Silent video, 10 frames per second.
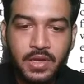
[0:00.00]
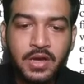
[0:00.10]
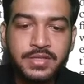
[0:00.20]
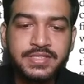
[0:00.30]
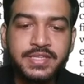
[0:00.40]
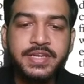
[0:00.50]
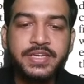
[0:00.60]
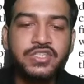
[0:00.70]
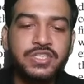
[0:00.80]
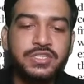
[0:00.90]
a
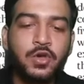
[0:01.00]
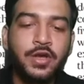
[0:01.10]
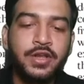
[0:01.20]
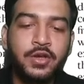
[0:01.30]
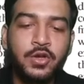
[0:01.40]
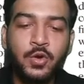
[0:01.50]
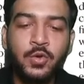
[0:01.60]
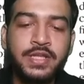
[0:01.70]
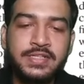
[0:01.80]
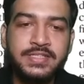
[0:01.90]
seditious or a
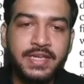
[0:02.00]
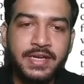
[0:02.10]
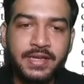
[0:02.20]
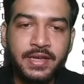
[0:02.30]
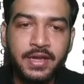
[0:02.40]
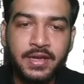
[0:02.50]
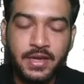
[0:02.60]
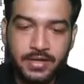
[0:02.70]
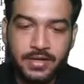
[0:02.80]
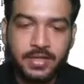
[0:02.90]
colonial state in our
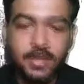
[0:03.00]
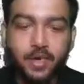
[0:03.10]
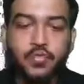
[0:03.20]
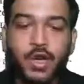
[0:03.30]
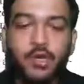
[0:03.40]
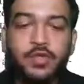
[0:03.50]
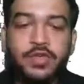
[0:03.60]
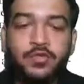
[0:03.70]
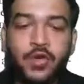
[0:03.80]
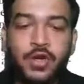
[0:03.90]
country. What do
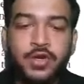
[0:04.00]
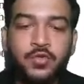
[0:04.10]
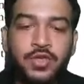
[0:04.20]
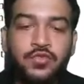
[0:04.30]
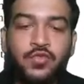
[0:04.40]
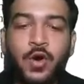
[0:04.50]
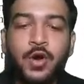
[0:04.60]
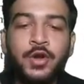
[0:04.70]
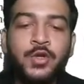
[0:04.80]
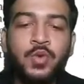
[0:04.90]
we want? We
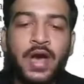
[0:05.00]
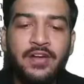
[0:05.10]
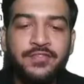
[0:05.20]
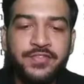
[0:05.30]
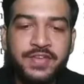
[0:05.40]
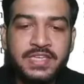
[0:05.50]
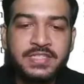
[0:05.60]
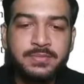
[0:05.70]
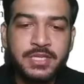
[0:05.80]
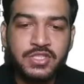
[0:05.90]
want to have free
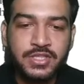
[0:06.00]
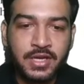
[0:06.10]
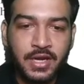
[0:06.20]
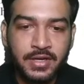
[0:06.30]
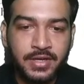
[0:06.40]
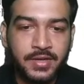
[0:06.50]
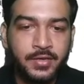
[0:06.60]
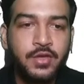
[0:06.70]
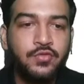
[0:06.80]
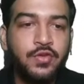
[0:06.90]
speech in the country.
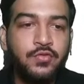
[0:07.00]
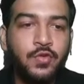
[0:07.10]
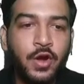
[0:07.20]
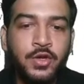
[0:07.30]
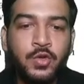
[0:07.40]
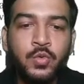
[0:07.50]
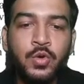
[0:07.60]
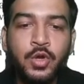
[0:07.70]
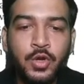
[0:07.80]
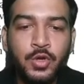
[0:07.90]
We want
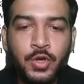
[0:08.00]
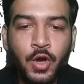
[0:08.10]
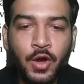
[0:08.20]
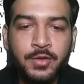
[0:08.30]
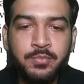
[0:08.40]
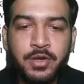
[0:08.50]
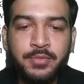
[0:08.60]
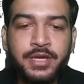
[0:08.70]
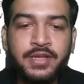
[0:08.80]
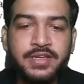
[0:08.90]
to not
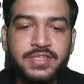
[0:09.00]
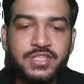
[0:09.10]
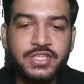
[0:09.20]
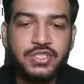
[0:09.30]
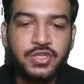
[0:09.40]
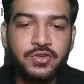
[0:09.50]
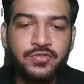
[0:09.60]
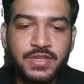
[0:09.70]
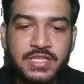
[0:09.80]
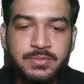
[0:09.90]
permit a restriction on
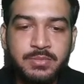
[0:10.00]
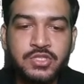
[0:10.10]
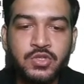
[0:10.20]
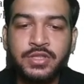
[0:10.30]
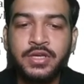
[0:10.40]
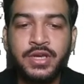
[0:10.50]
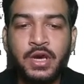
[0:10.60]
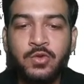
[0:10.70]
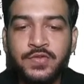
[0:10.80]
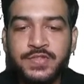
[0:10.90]
free speech on the
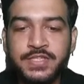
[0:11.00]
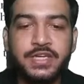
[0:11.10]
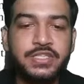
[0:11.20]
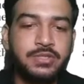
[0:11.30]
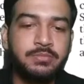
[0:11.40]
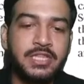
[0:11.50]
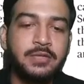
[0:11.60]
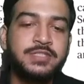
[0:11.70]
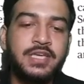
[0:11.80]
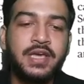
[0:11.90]
ground of sedition.
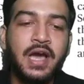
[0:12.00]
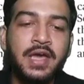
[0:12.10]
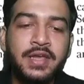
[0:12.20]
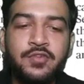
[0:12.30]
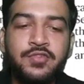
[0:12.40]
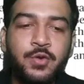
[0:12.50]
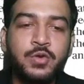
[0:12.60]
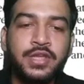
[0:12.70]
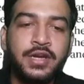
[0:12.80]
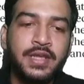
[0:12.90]
Matlab sarkar ka
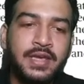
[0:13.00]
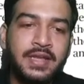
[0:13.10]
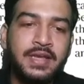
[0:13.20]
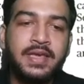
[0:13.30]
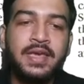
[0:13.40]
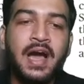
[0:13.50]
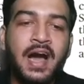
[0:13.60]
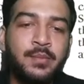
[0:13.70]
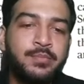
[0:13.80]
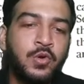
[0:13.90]
virodh karne ke liye
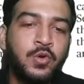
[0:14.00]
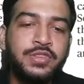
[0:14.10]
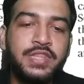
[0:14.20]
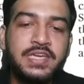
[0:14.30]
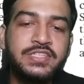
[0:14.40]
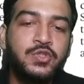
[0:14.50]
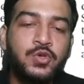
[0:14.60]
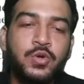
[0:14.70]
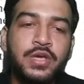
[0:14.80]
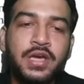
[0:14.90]
aapko desh
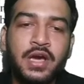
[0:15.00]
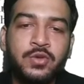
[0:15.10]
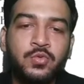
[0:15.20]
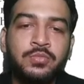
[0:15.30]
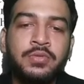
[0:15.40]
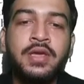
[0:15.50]
droh ke kanun